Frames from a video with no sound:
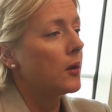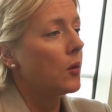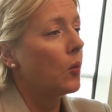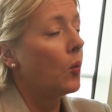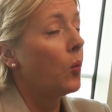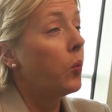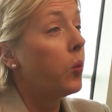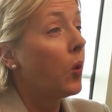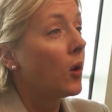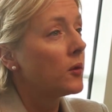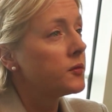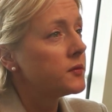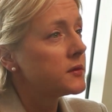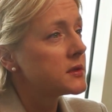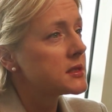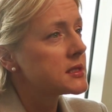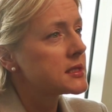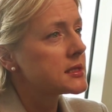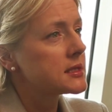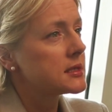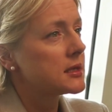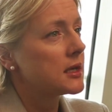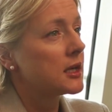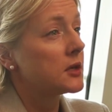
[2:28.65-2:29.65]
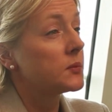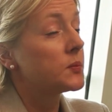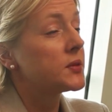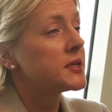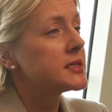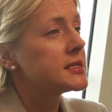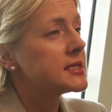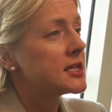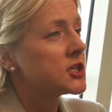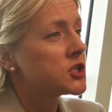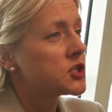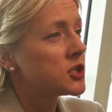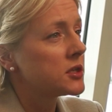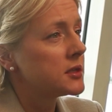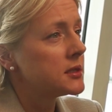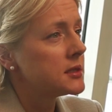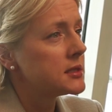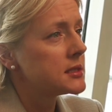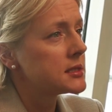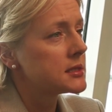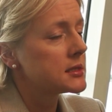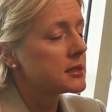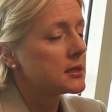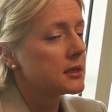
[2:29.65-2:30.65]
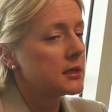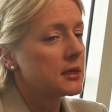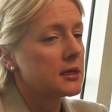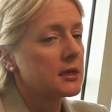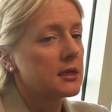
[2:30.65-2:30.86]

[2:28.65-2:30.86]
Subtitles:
wants and positions